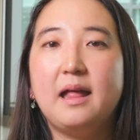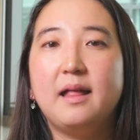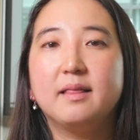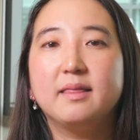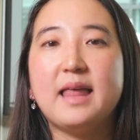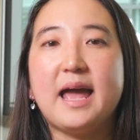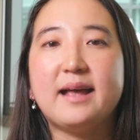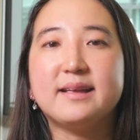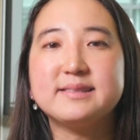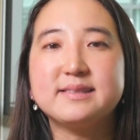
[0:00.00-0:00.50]

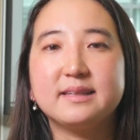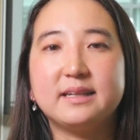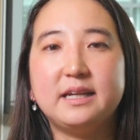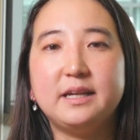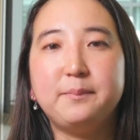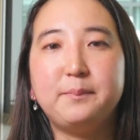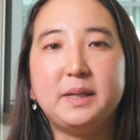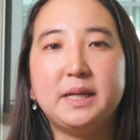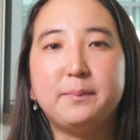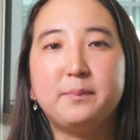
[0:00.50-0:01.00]

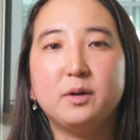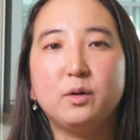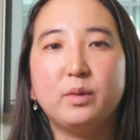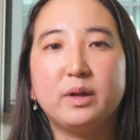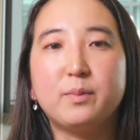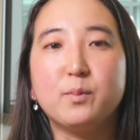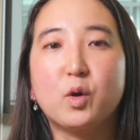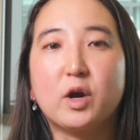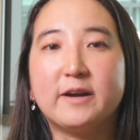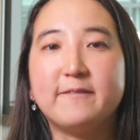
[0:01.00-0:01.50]
Lastly, people
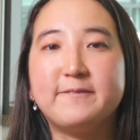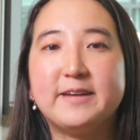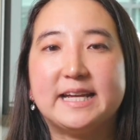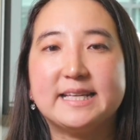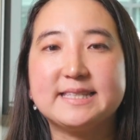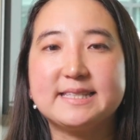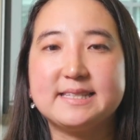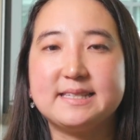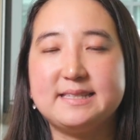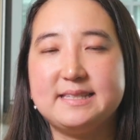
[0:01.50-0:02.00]
with more
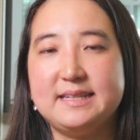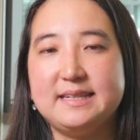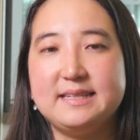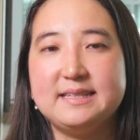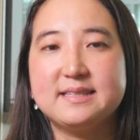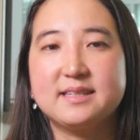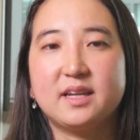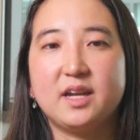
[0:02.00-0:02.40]
advanced disease